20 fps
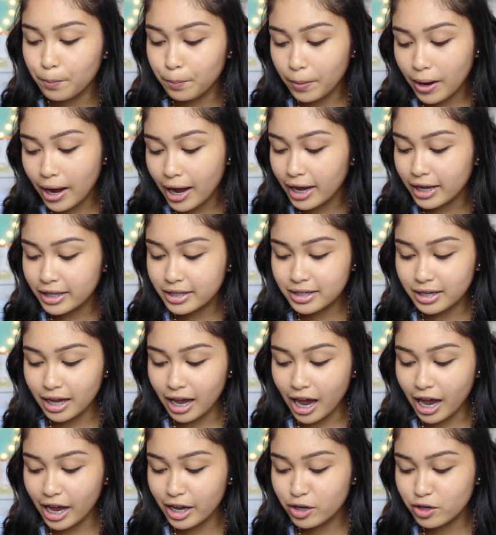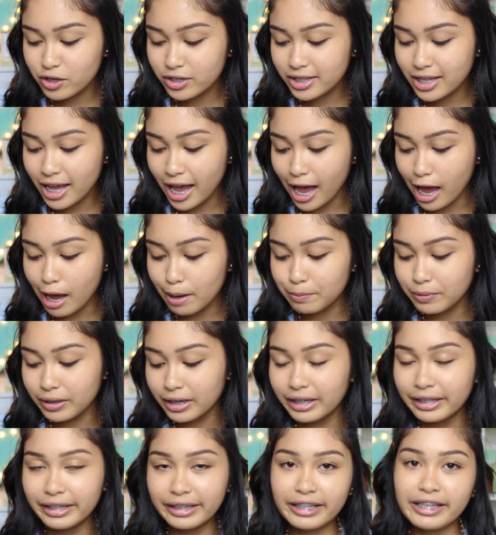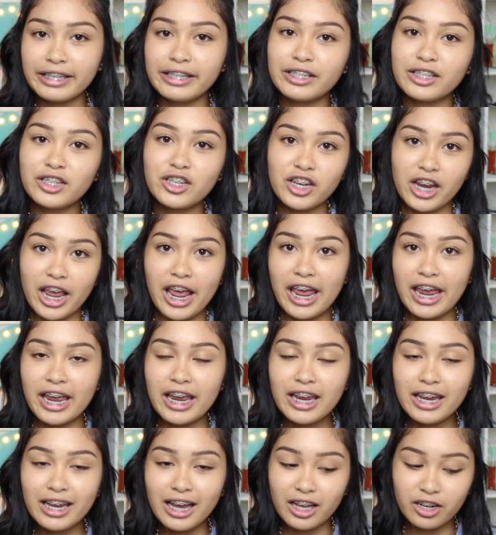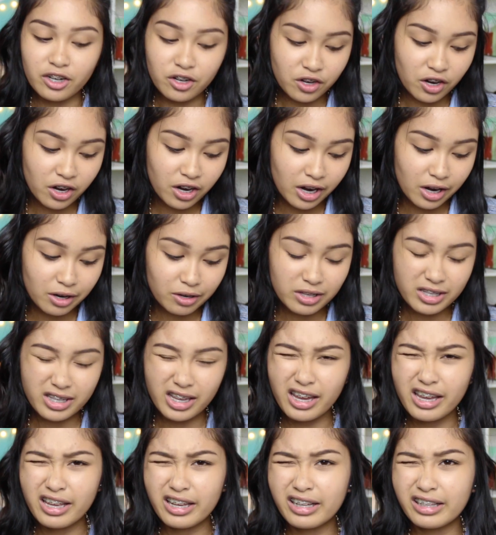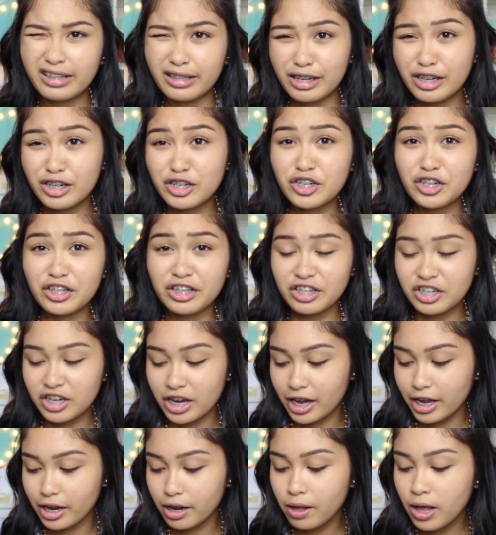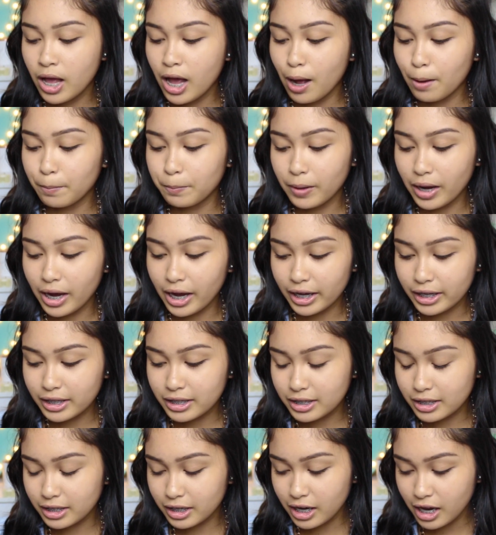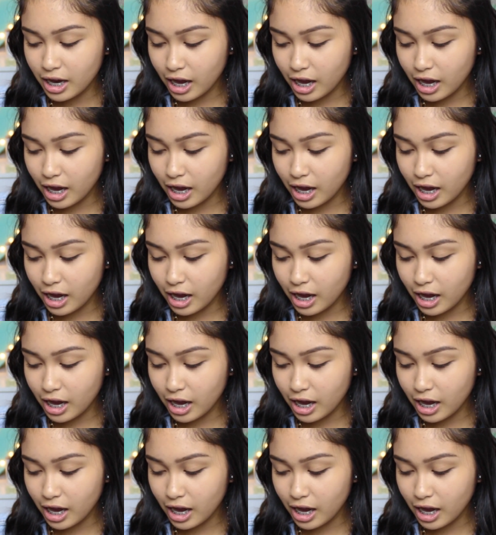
but I use the app Glitch. I don't know how you say it, Glitch. But